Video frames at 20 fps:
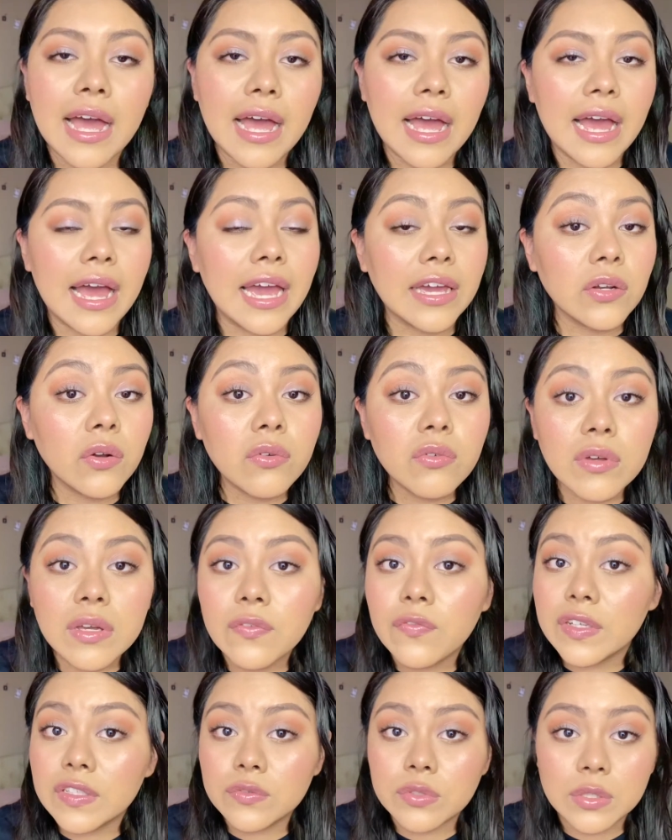I don't know
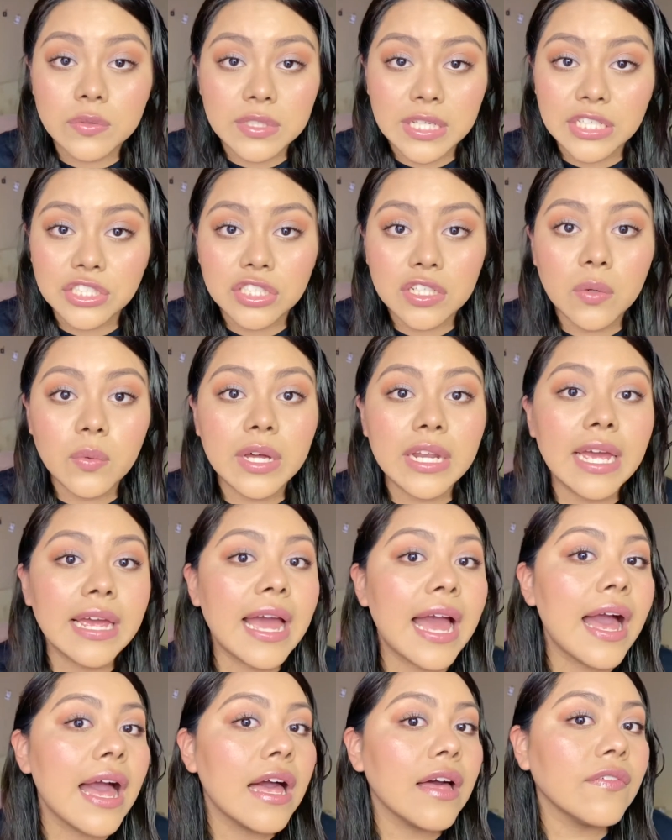if it's rosacea what I
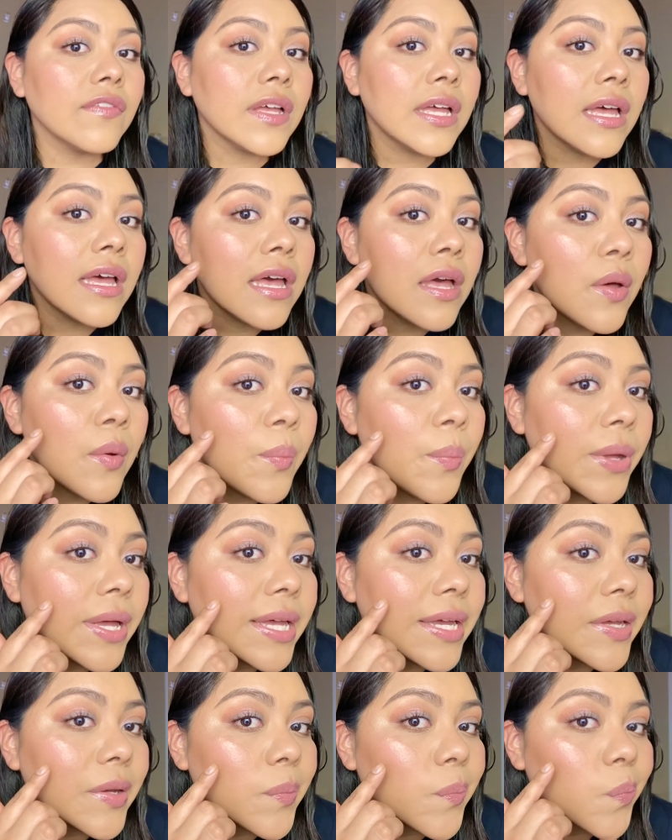have,
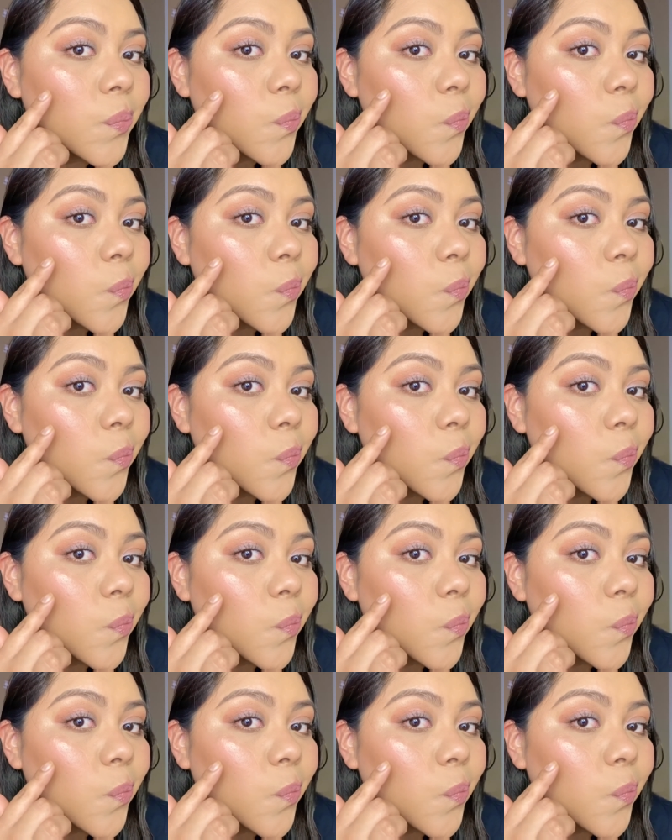but